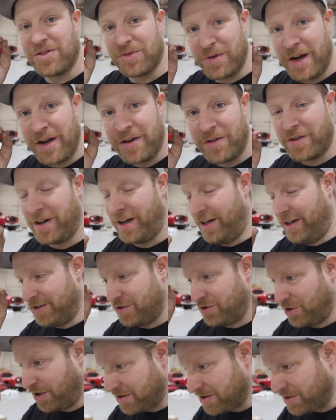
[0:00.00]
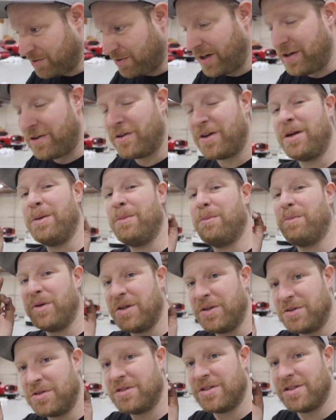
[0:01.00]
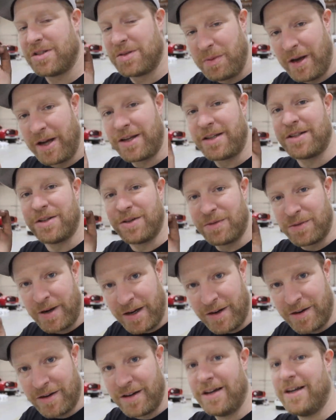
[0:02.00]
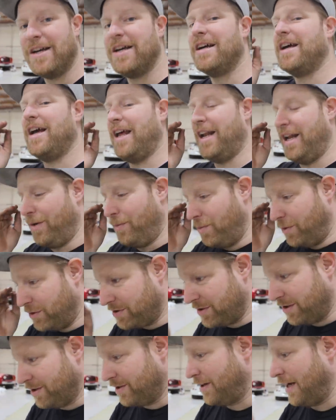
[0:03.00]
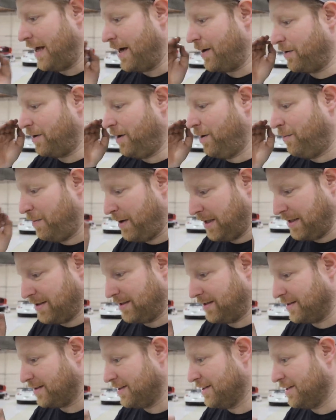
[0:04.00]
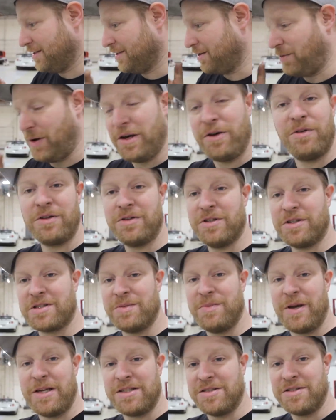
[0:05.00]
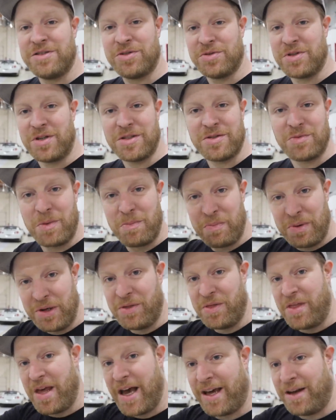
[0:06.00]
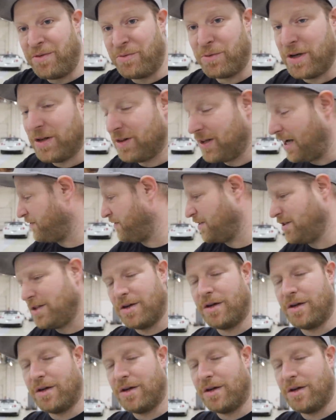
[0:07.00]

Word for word: the rendering. Trust the rendering, build to spec to the render, and it will turn out amazing. The rendering looks amazing, so as long as we build that in real life, you